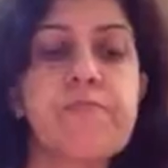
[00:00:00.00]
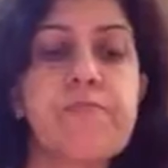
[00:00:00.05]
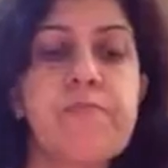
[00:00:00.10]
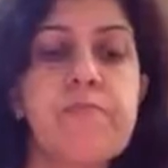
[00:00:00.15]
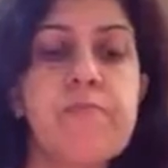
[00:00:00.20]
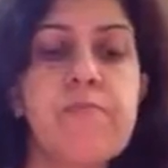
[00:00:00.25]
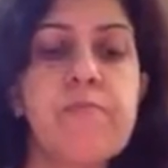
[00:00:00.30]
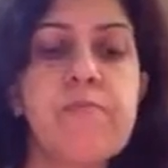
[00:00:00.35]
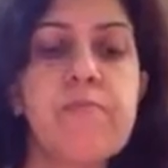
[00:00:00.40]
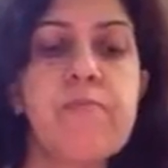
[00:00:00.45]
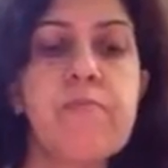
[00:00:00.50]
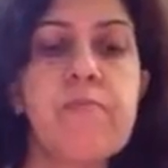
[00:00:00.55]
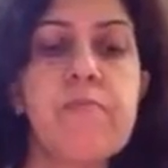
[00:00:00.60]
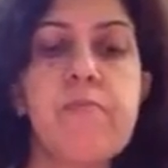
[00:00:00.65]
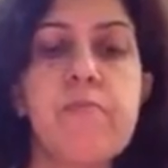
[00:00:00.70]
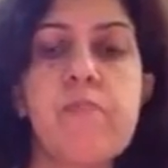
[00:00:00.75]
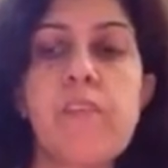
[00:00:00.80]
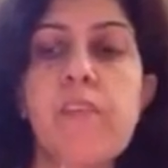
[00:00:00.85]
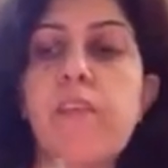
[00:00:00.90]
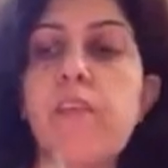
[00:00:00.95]

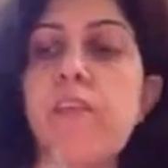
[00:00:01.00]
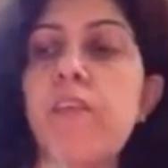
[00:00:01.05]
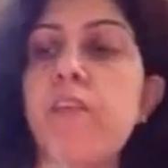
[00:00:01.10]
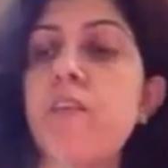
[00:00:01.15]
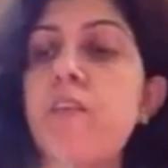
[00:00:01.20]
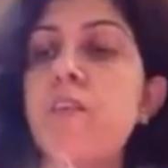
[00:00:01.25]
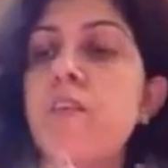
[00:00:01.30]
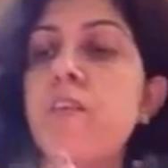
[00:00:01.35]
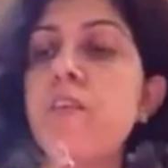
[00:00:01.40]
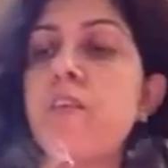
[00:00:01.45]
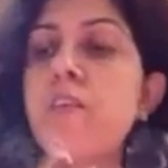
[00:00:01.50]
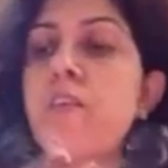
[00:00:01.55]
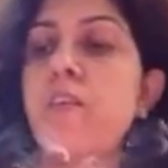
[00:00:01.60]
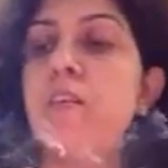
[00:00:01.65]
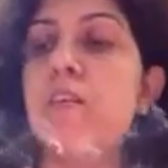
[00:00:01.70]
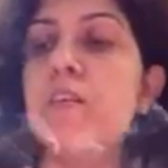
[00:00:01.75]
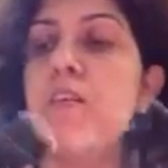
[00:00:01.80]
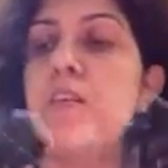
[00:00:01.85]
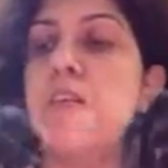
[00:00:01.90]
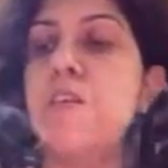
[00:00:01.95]

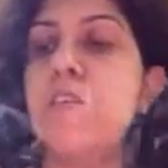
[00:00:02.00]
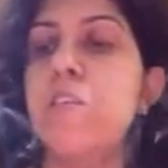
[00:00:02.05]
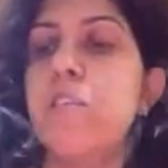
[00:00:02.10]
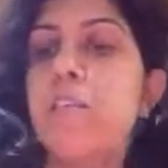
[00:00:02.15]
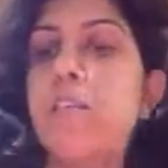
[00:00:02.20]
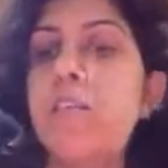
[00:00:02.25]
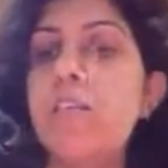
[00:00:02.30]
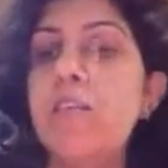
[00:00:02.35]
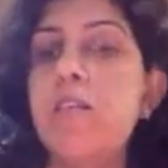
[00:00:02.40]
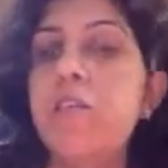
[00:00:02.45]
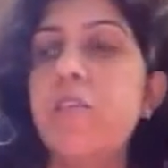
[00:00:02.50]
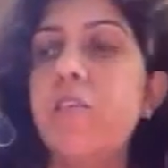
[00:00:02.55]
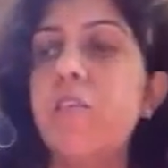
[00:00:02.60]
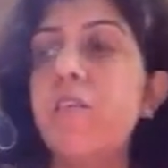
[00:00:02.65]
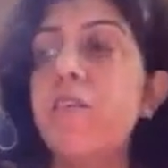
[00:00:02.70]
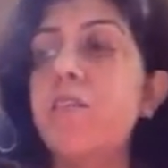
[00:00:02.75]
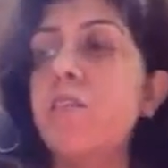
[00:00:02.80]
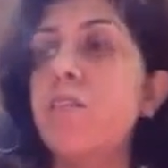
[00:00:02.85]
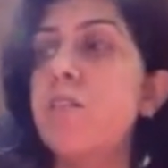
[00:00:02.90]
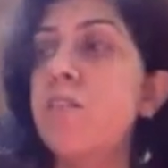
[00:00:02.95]

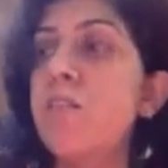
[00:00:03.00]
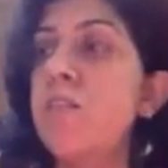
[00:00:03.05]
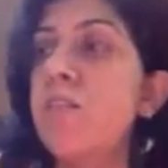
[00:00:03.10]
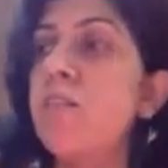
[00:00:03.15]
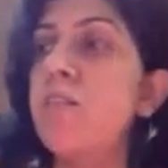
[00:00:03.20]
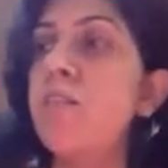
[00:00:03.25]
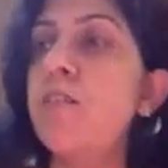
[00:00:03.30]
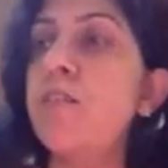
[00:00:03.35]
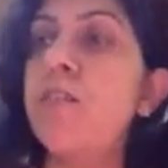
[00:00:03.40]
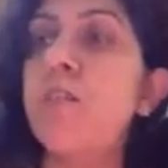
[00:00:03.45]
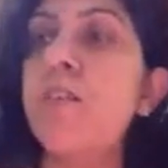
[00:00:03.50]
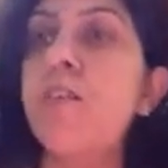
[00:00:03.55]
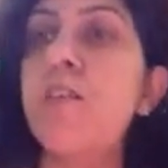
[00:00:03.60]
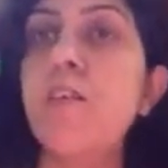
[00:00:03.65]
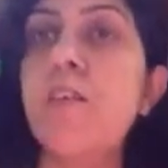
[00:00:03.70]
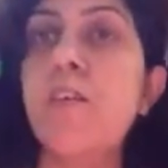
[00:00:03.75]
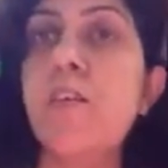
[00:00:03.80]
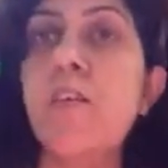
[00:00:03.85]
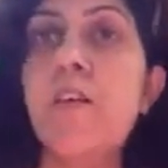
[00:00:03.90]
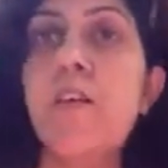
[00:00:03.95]

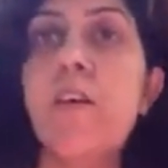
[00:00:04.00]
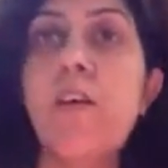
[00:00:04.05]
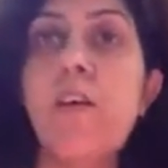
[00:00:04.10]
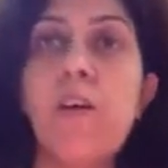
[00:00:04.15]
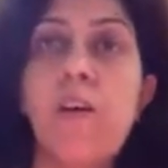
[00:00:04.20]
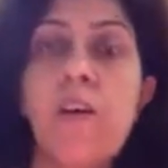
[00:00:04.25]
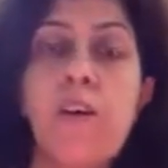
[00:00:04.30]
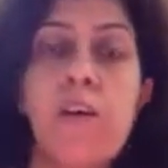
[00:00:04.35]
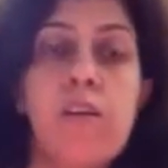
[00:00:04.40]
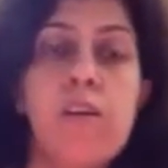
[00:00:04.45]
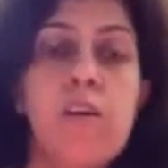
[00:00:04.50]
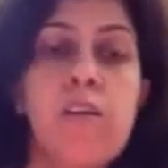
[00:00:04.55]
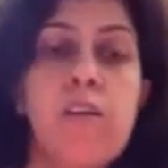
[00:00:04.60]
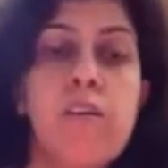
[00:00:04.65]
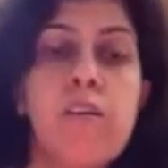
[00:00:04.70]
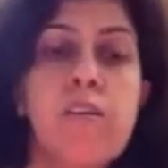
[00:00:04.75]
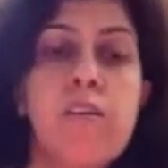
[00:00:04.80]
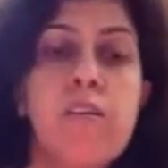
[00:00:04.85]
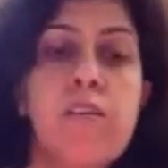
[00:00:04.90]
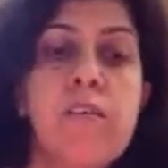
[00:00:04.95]

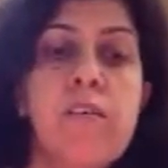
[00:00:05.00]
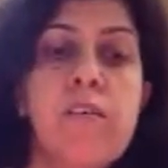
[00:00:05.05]
Nothing is said.